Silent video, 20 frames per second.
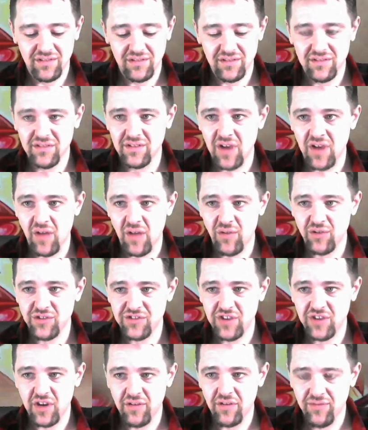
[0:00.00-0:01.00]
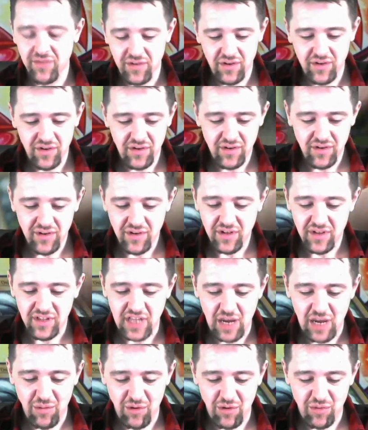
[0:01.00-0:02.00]
Other stuff.
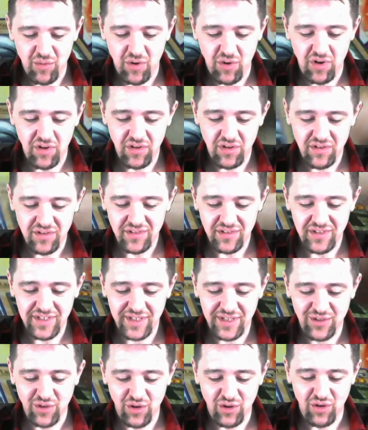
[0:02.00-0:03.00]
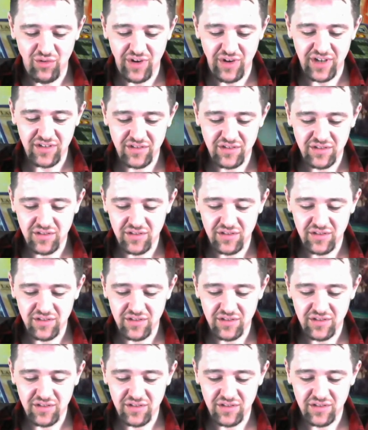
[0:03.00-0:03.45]
Labyrinth Wall. Eternal Rest.